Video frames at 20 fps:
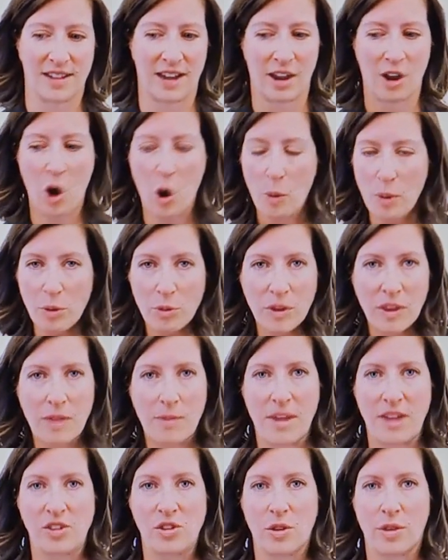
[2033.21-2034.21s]
And I hope it really
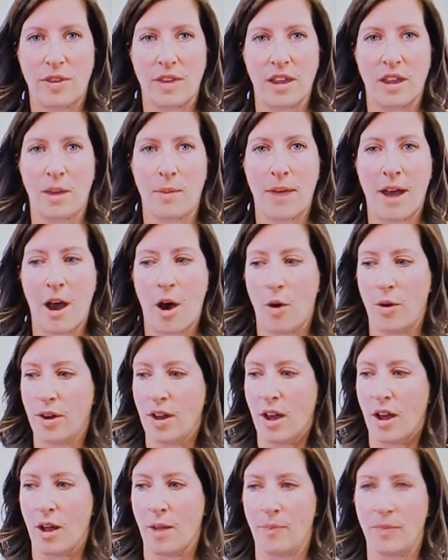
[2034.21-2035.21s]
makes you think about
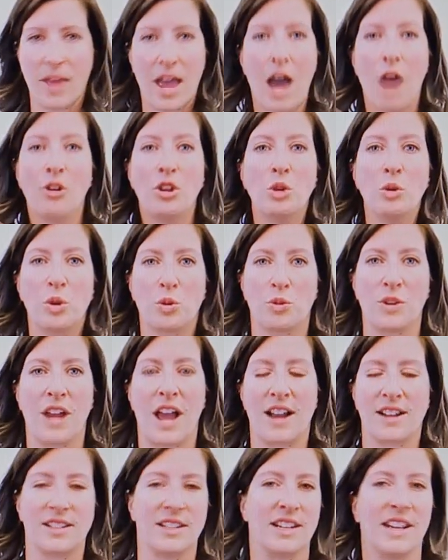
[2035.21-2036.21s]
how you would
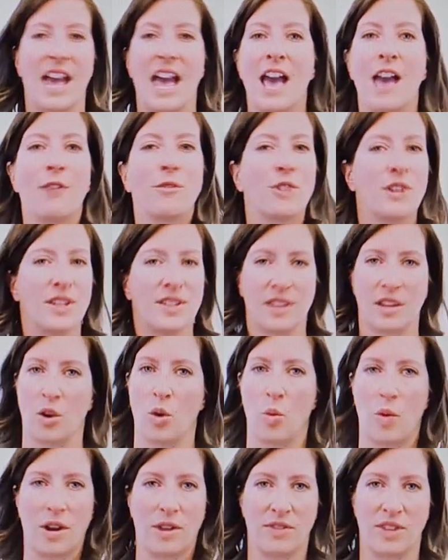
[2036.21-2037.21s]
react in every single one